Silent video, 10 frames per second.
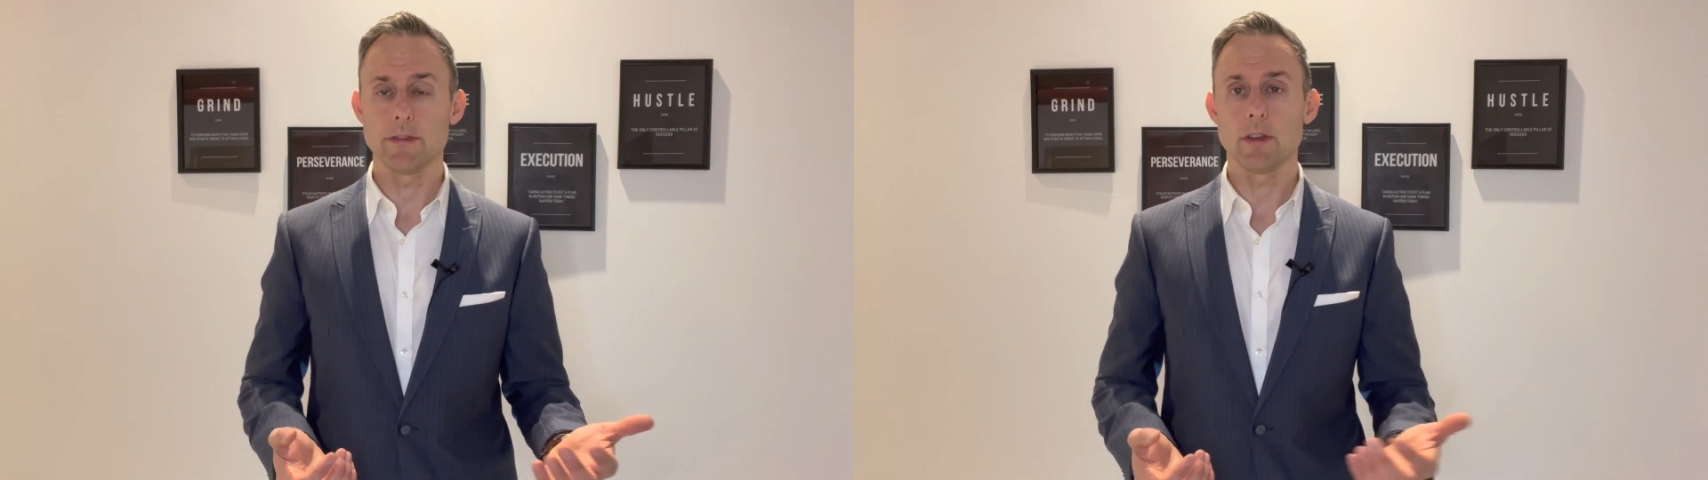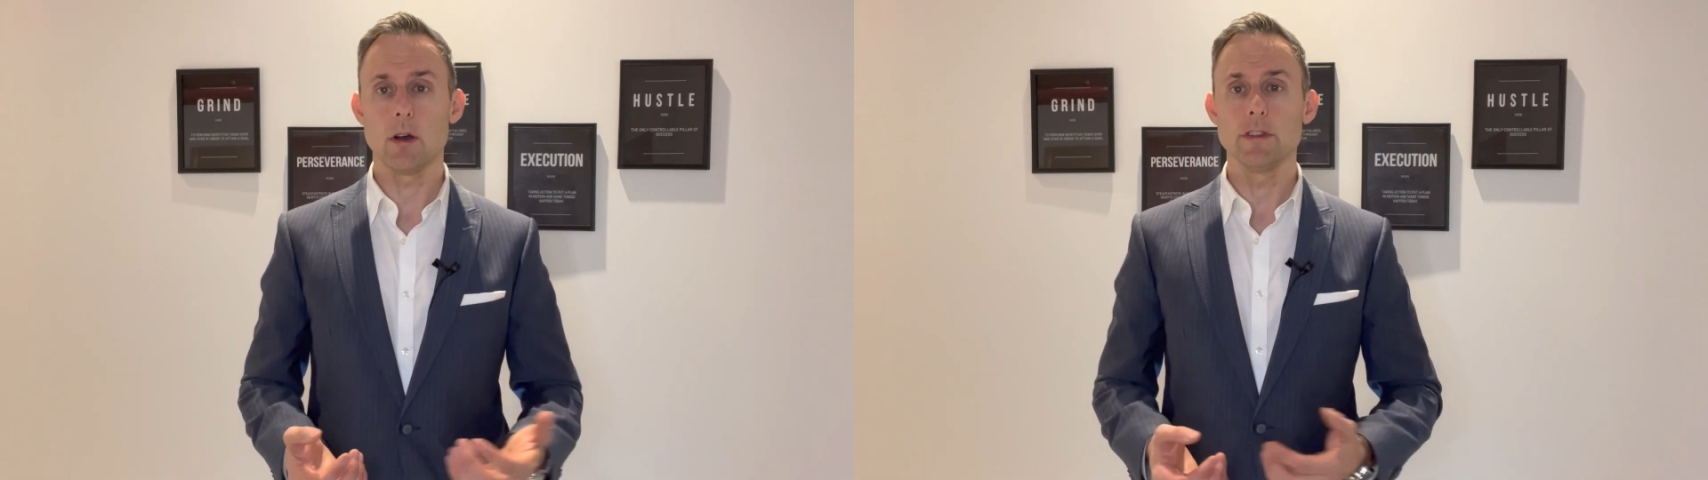
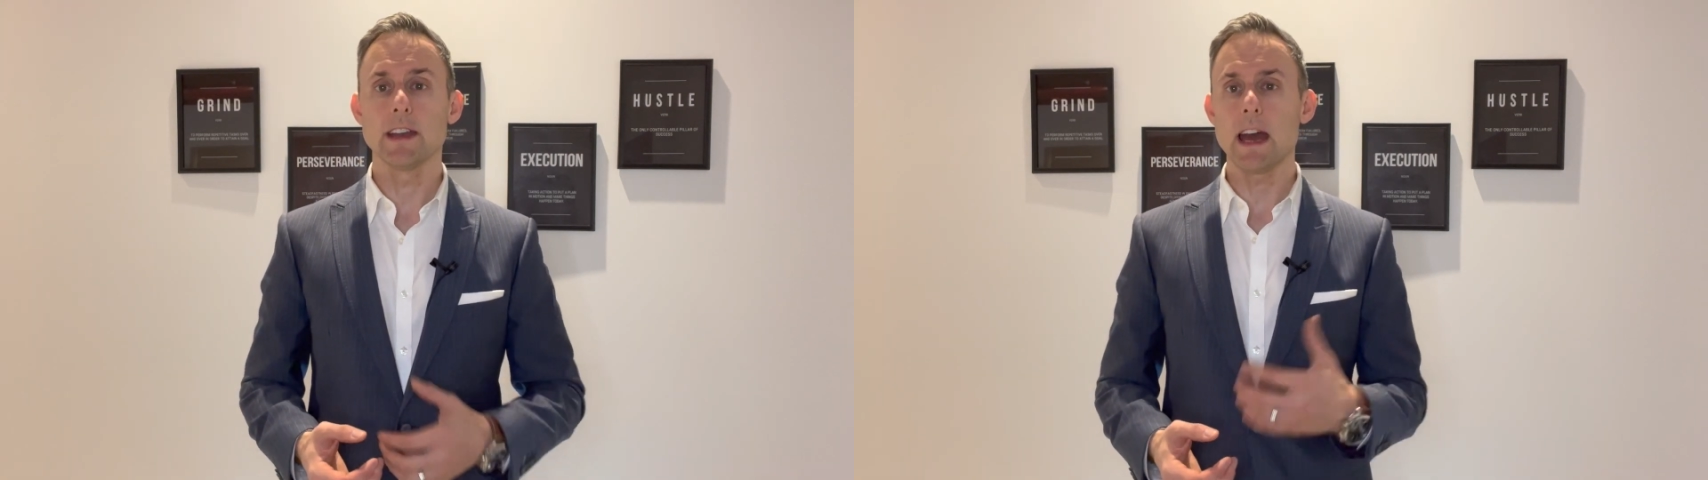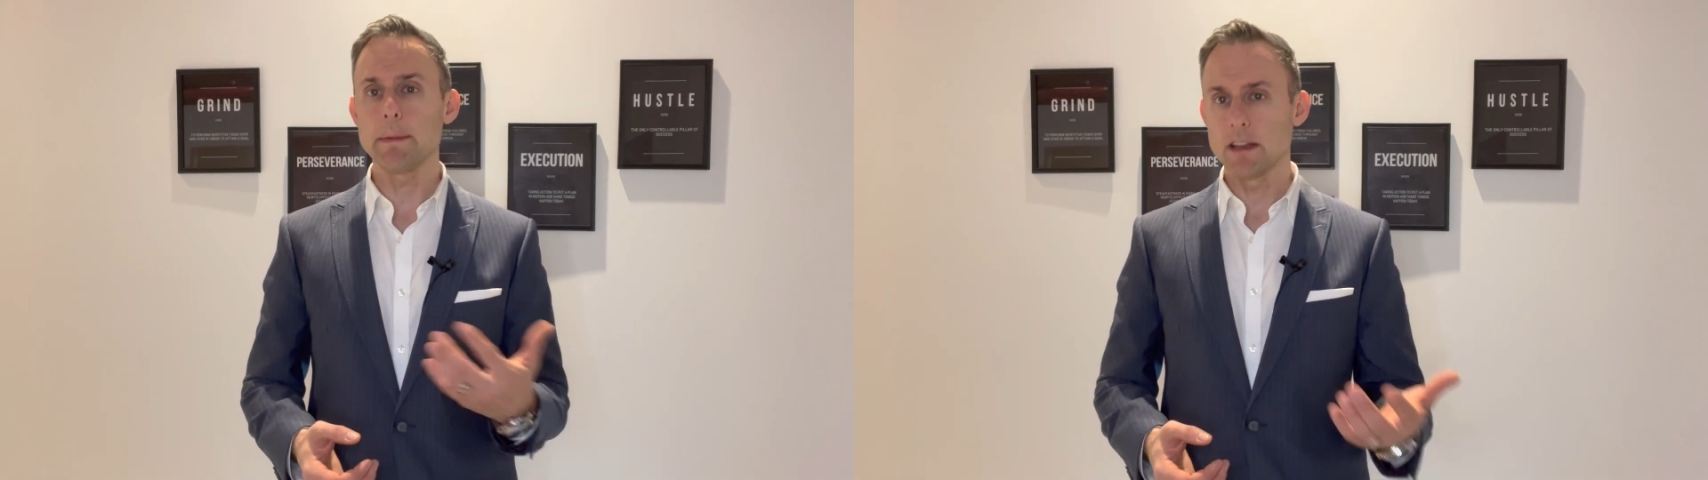So you
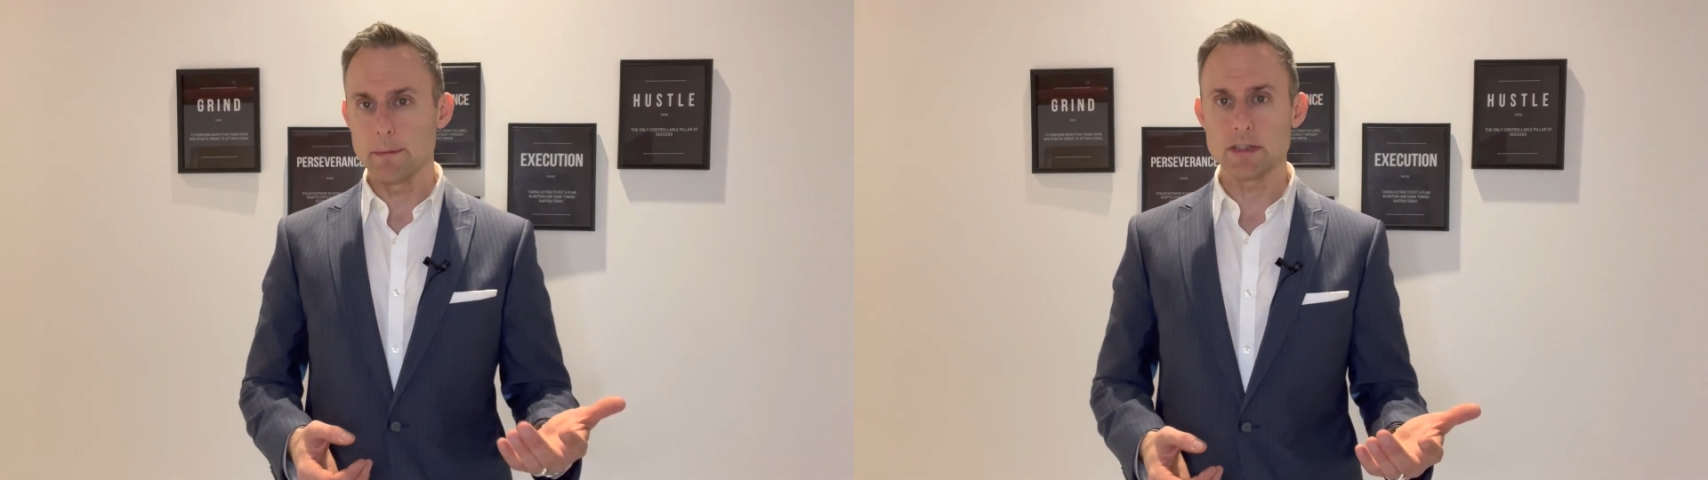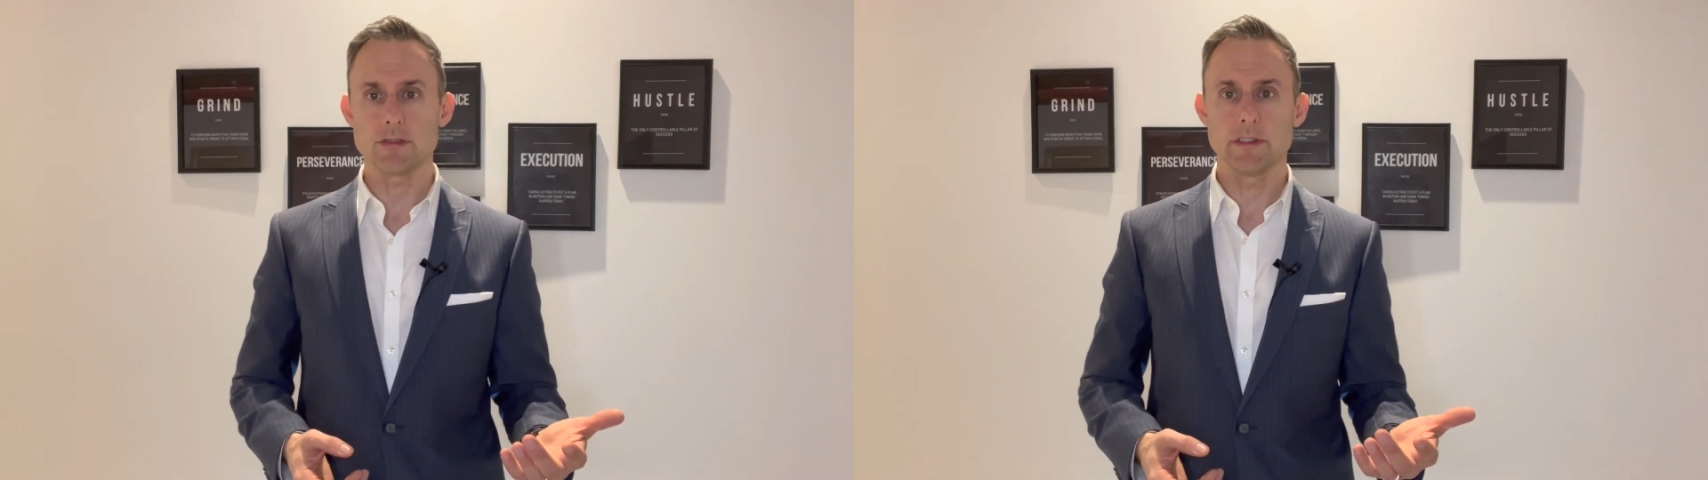got to be a little
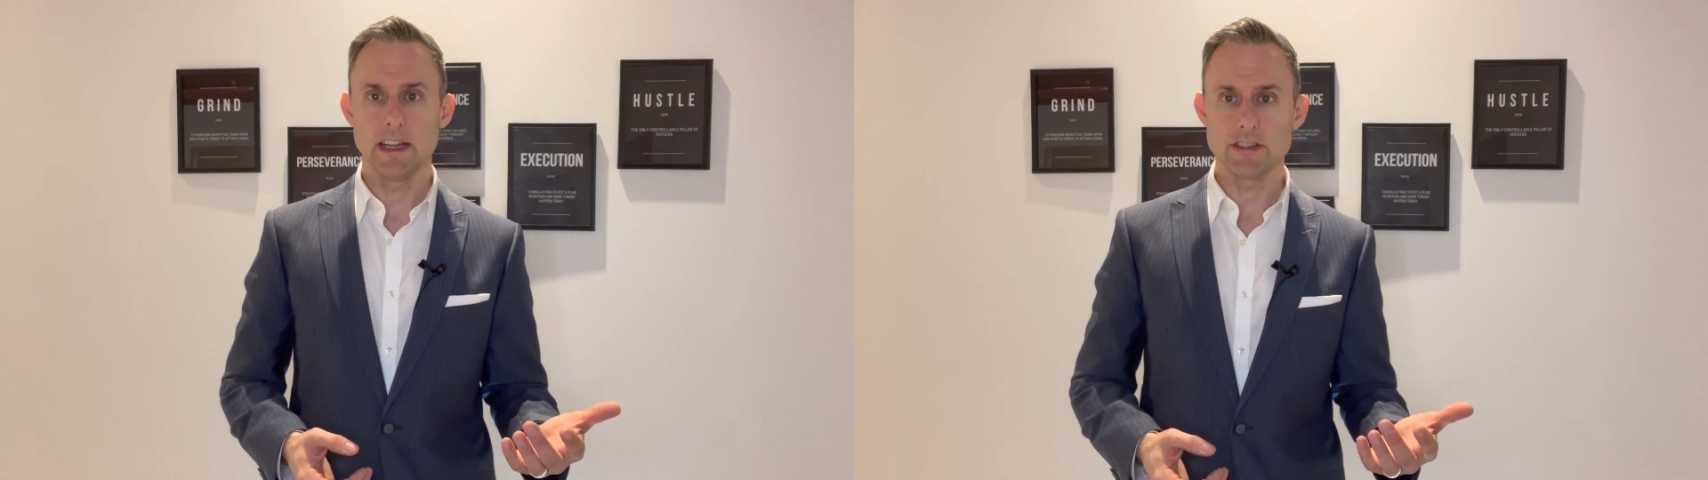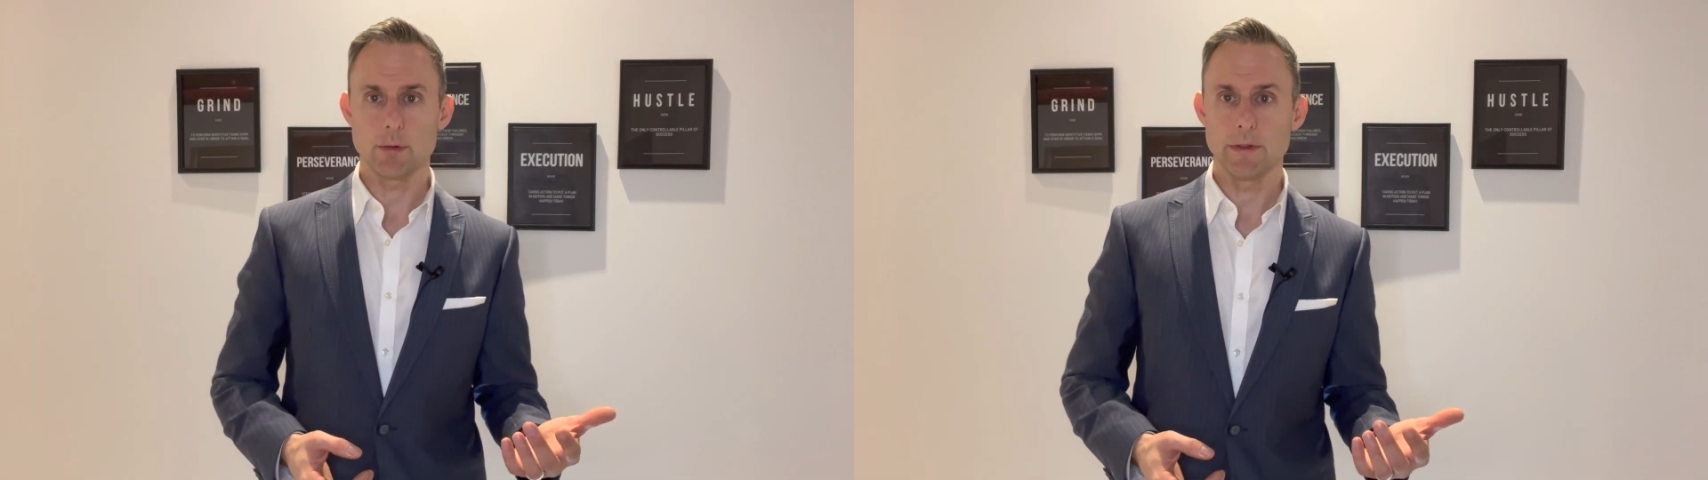bit
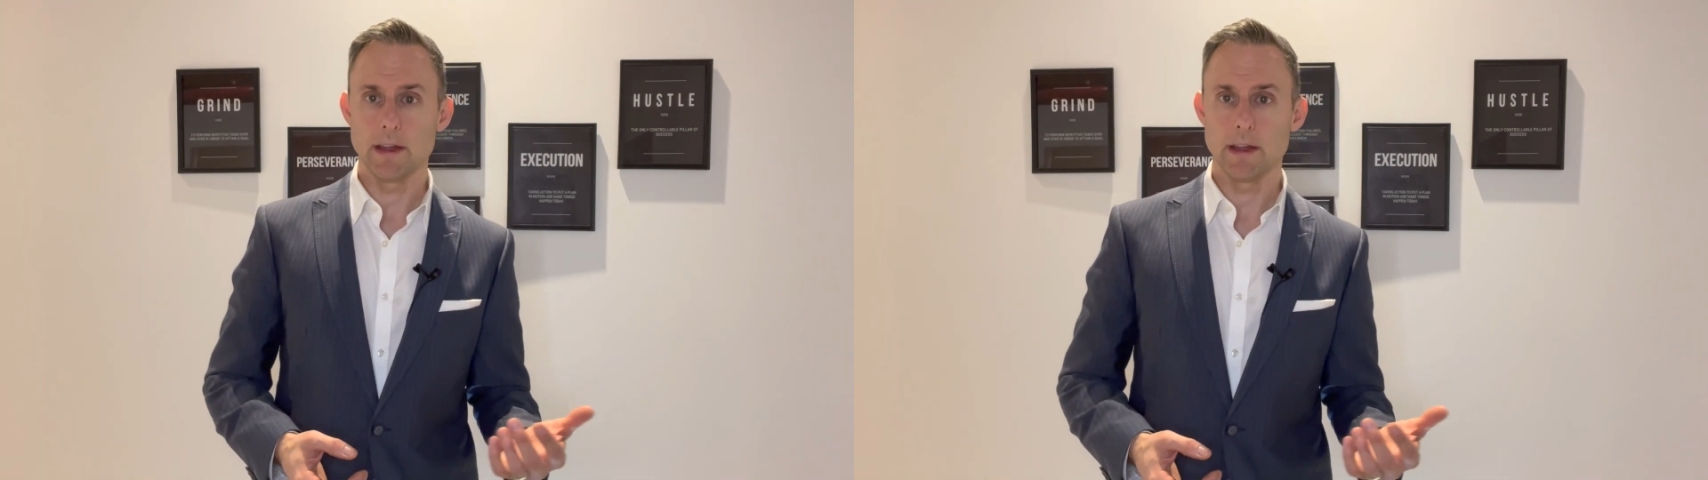strategic with